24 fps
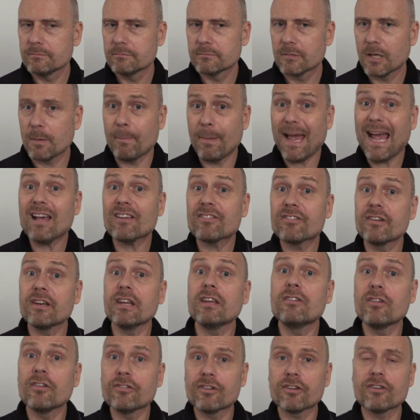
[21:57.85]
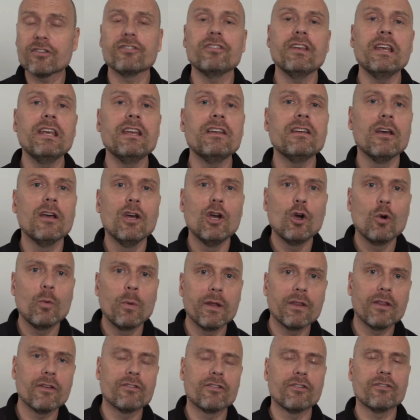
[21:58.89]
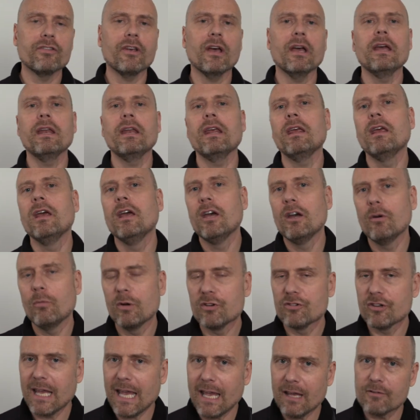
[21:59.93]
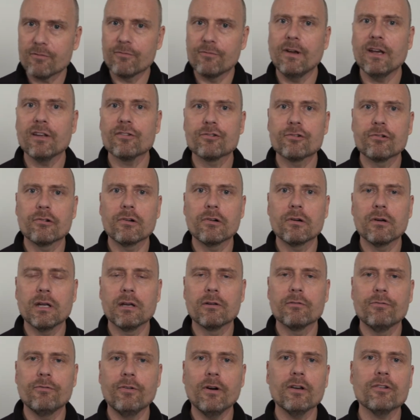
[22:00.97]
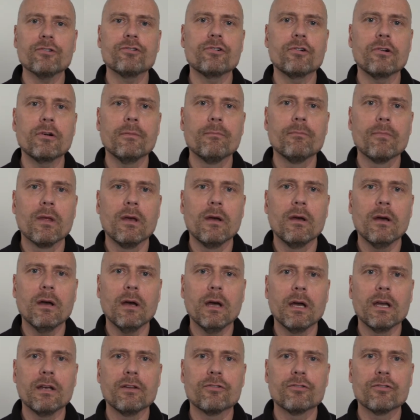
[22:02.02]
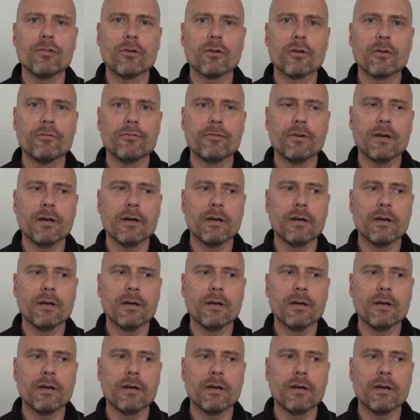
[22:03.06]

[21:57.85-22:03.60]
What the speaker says: capacity to succeed within society, which can fester and foster a sort of